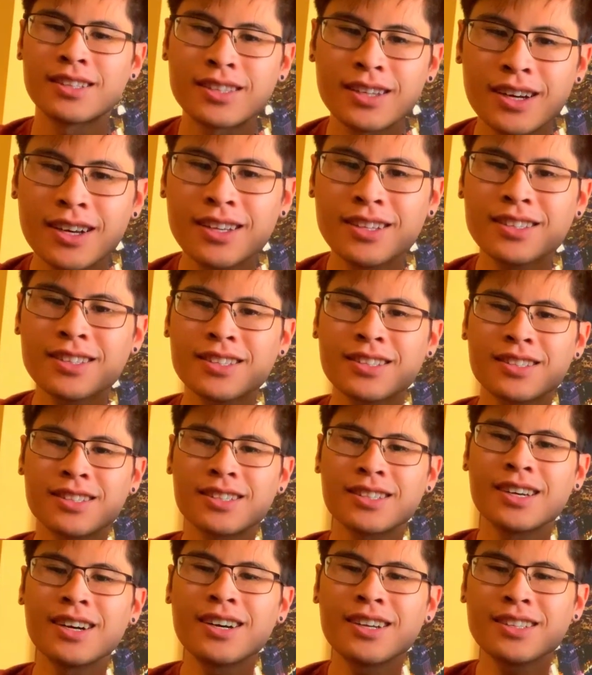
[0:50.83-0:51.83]
Dun,
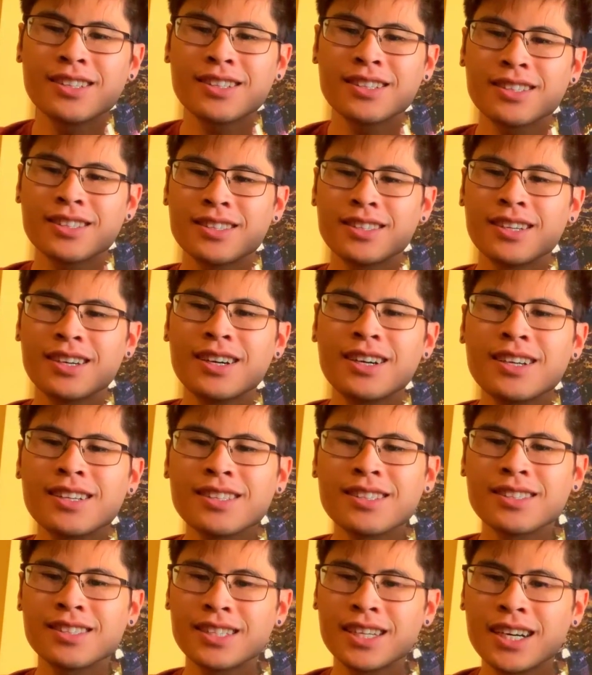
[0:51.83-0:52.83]
dun,
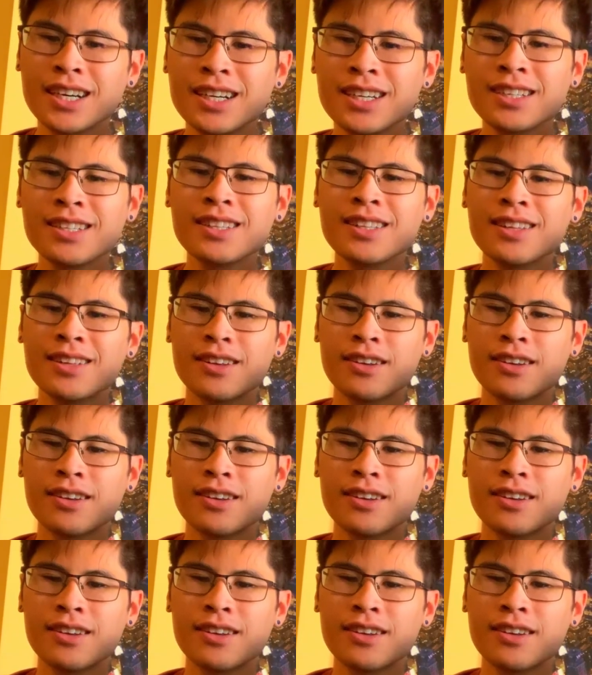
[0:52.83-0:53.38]
dun, dun.